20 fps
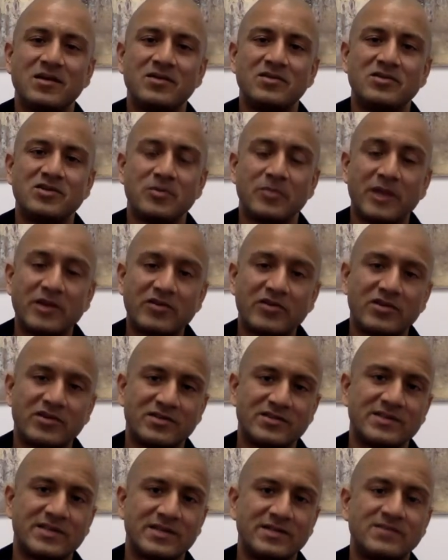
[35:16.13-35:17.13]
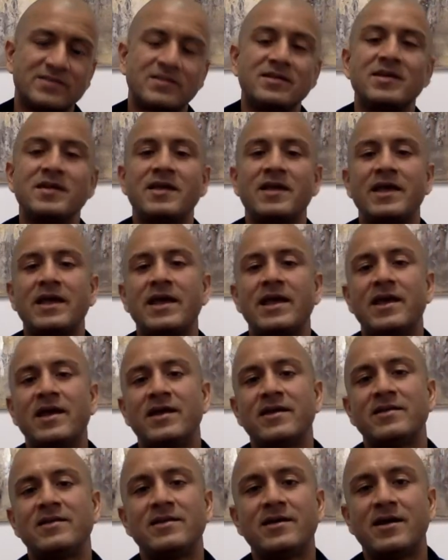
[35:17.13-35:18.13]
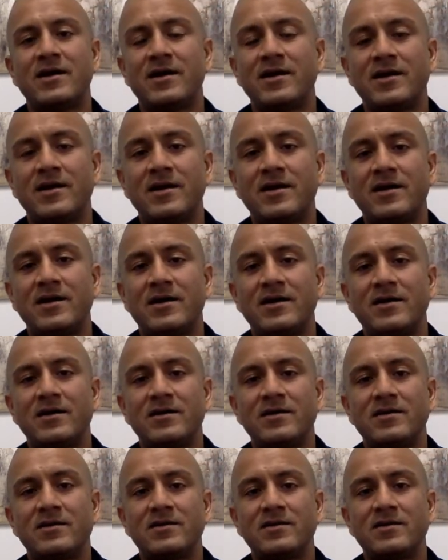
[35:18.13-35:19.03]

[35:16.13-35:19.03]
geometrical sense, and it